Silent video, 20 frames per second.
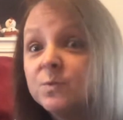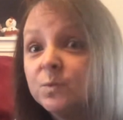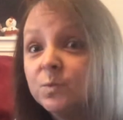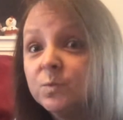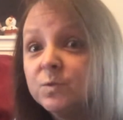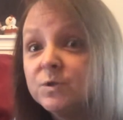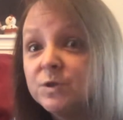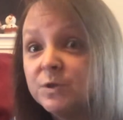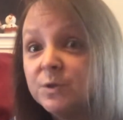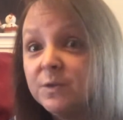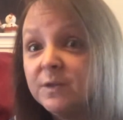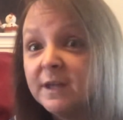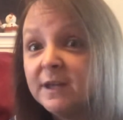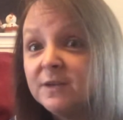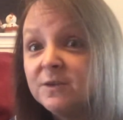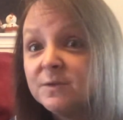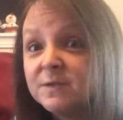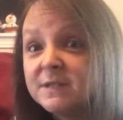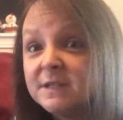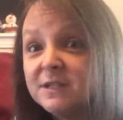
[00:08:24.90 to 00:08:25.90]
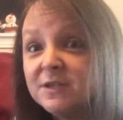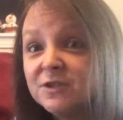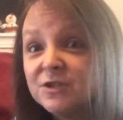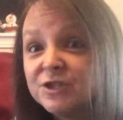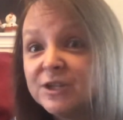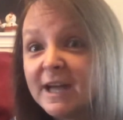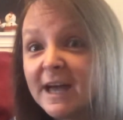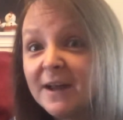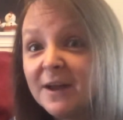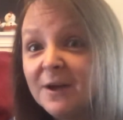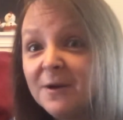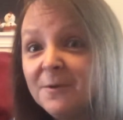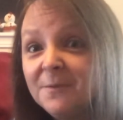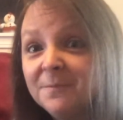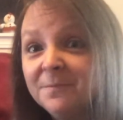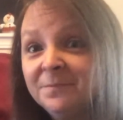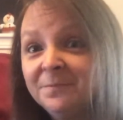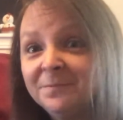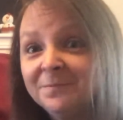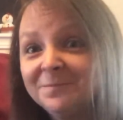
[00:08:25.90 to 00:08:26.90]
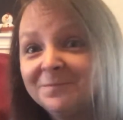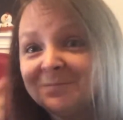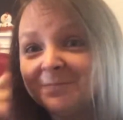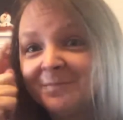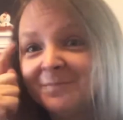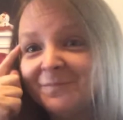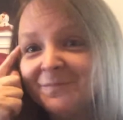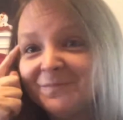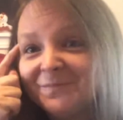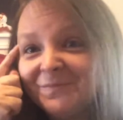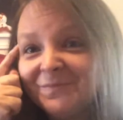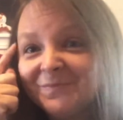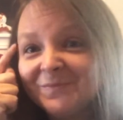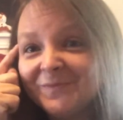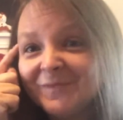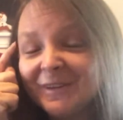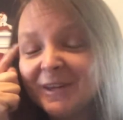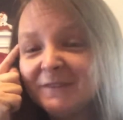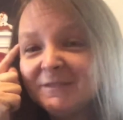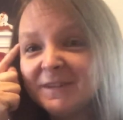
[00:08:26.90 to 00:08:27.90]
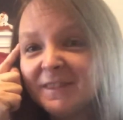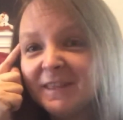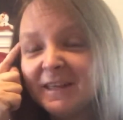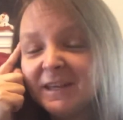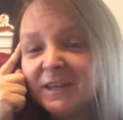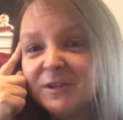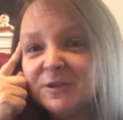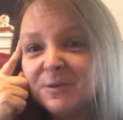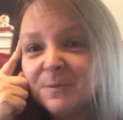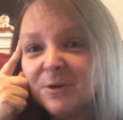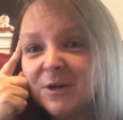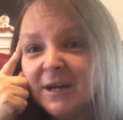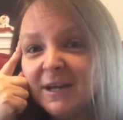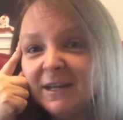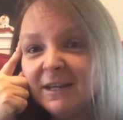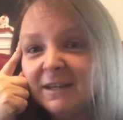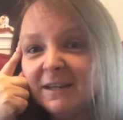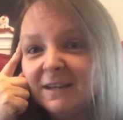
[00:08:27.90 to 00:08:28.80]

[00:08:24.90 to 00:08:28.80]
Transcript: do you think you'll see your shadow? You have to think in your brain.